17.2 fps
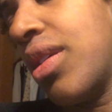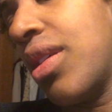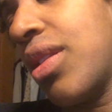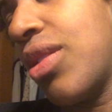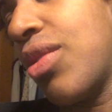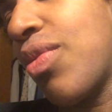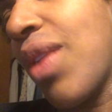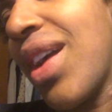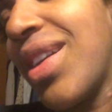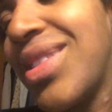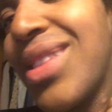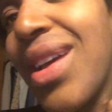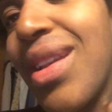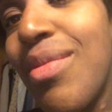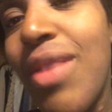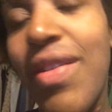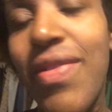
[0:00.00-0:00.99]
The right
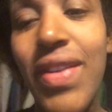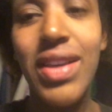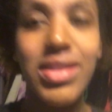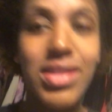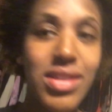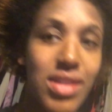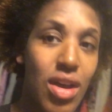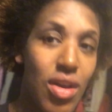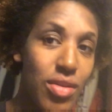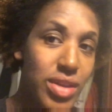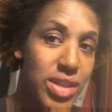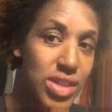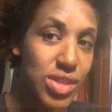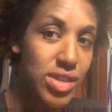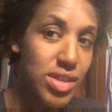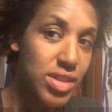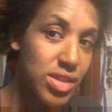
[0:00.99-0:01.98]
side of my face is
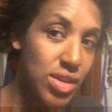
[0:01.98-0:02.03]
always just